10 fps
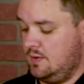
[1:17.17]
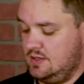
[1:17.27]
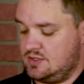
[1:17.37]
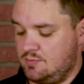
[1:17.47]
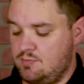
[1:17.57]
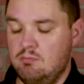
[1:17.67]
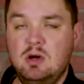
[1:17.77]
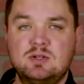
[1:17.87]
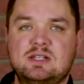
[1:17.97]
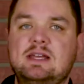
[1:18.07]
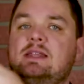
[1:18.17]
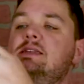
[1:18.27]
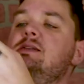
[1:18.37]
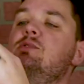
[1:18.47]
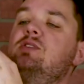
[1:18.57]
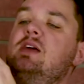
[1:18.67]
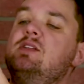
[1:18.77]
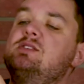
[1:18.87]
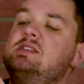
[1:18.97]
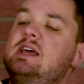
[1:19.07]
These are most likely similar to the
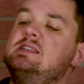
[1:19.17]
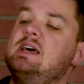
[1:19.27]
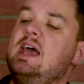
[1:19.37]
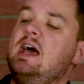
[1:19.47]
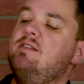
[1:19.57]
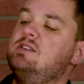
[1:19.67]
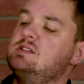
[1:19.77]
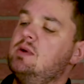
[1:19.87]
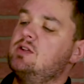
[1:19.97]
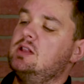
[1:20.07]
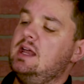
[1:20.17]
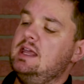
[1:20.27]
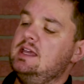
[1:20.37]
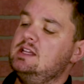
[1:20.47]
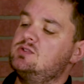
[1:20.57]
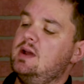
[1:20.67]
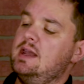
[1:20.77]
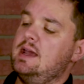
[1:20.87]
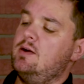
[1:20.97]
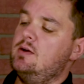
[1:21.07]
other stands I have on some other lighting kits right
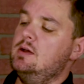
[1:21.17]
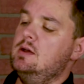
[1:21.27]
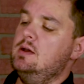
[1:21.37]
now.